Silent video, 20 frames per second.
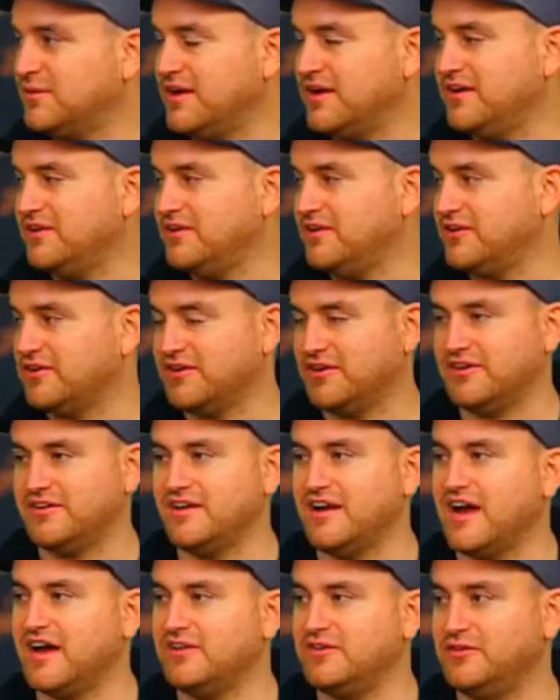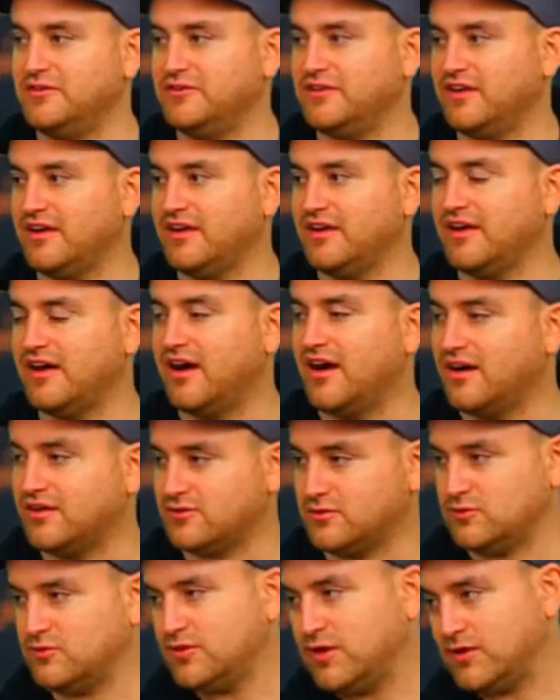So when you're not using
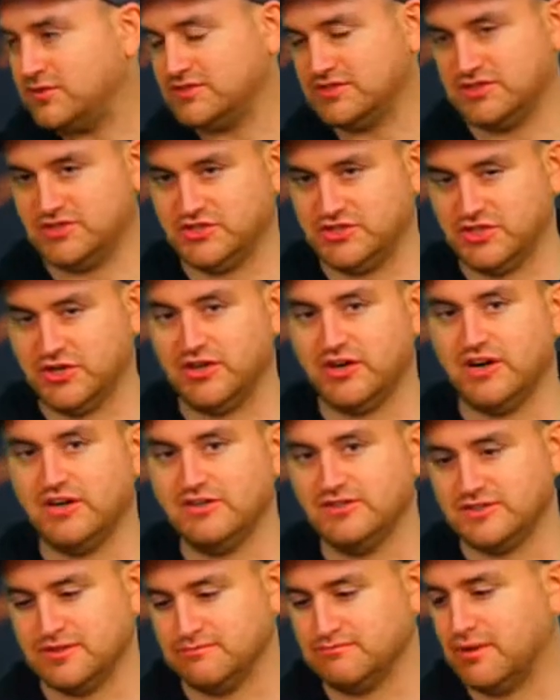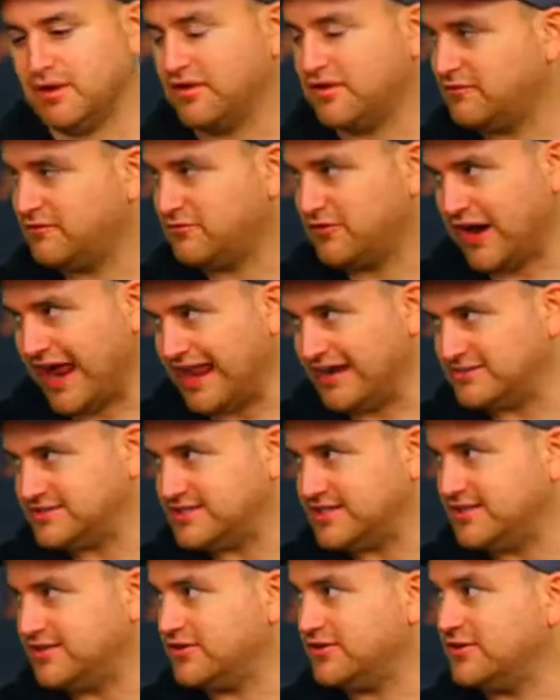glucose and sugar to burn for
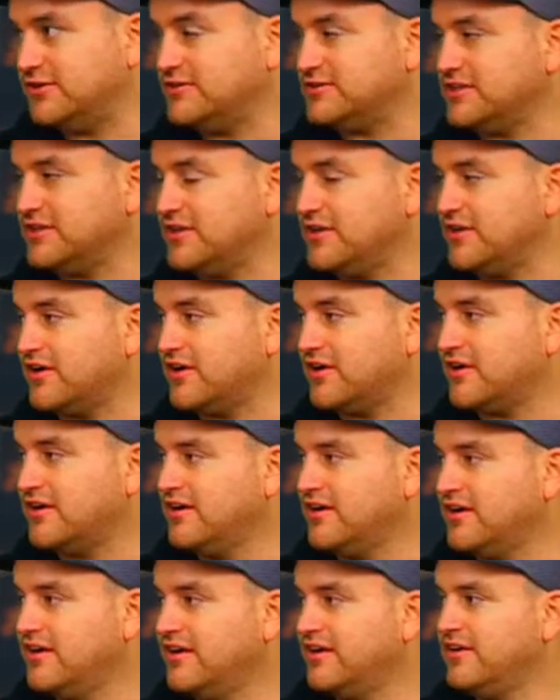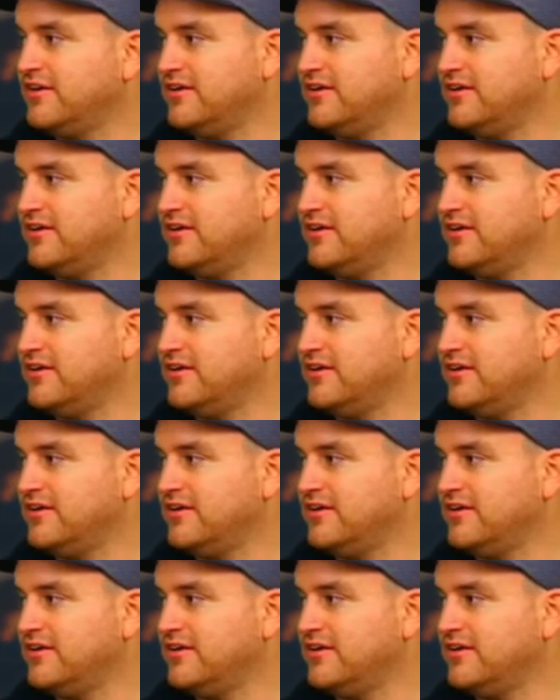energy, you're using your